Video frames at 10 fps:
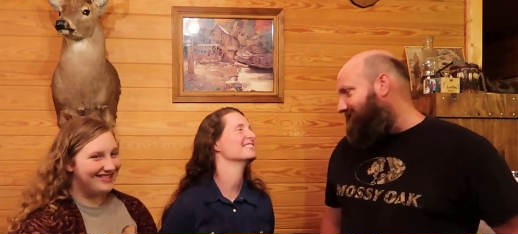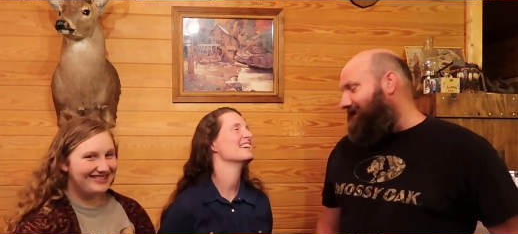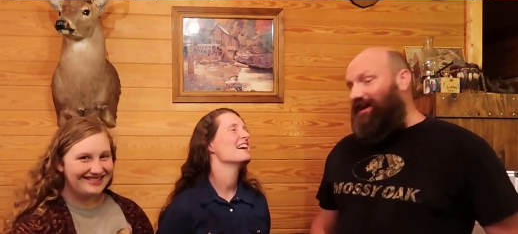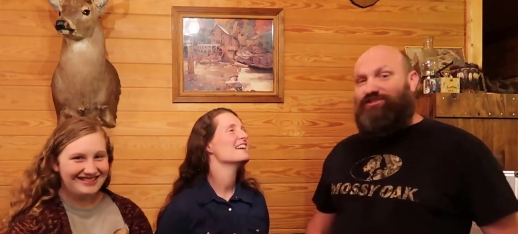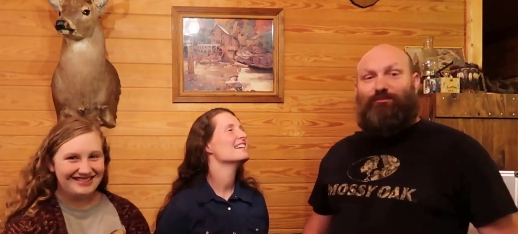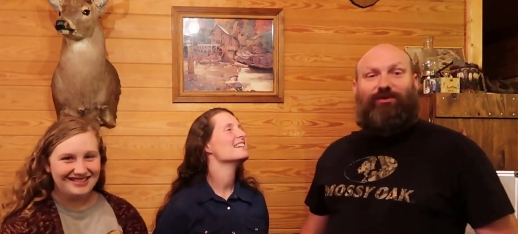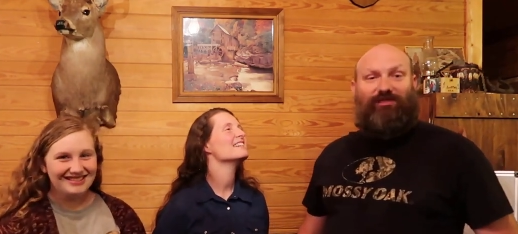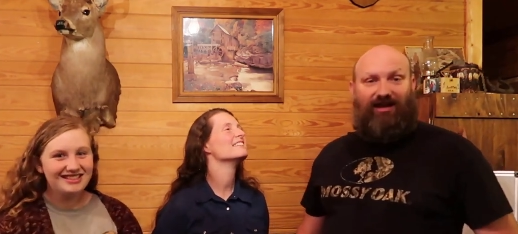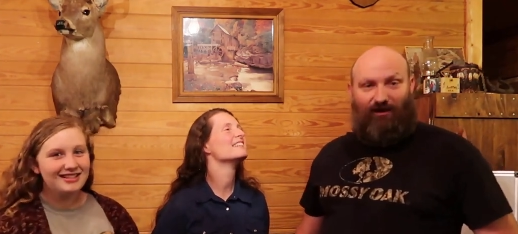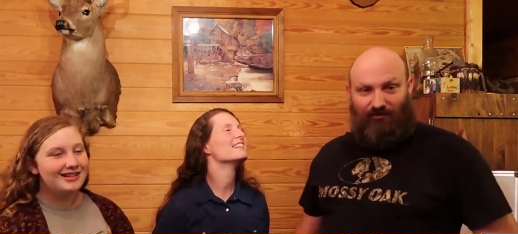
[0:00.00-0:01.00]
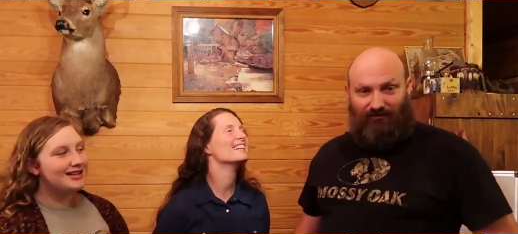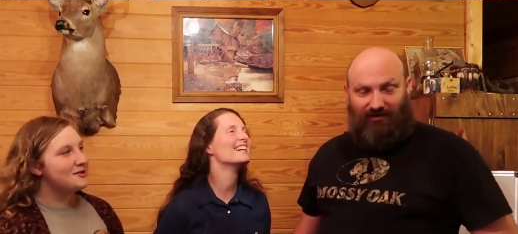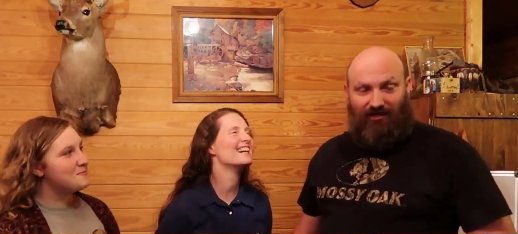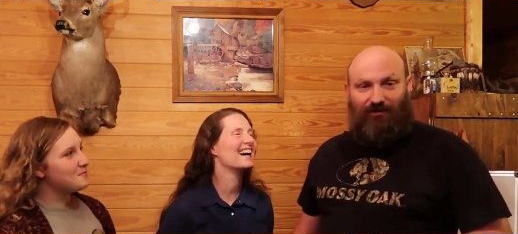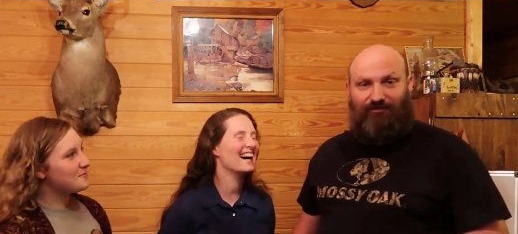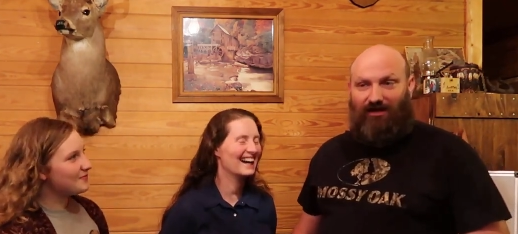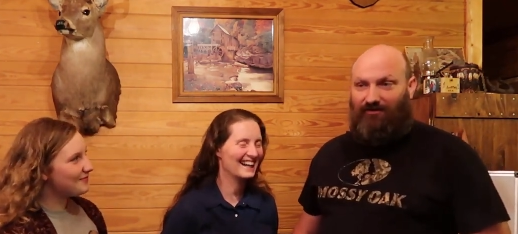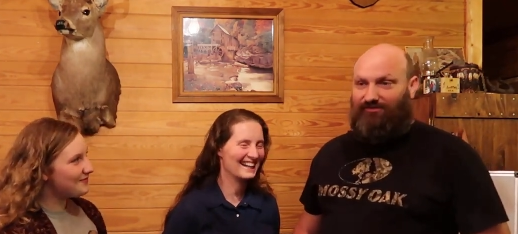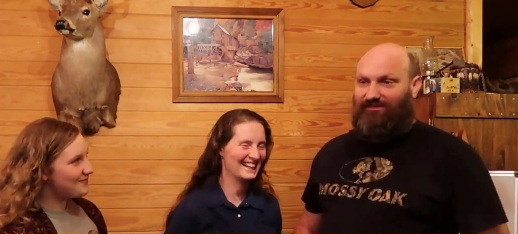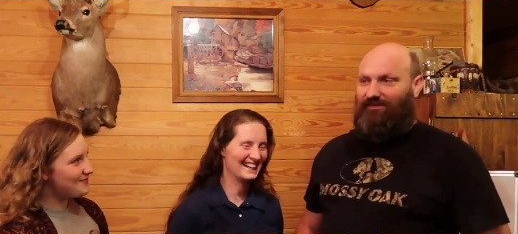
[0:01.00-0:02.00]
Speaker 1: I should put that on the video if
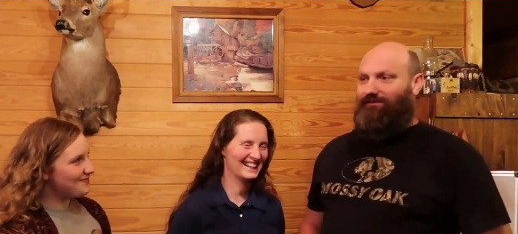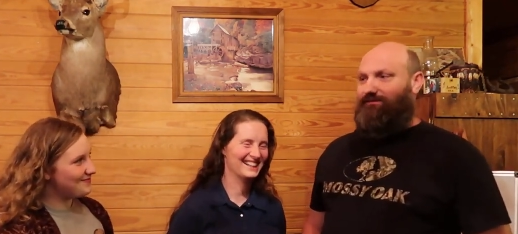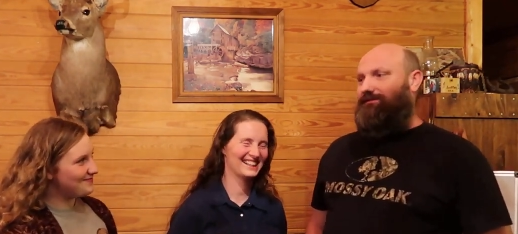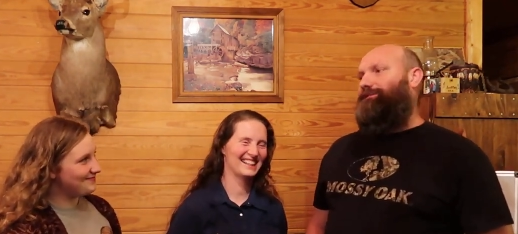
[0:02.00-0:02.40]
y'all have seen.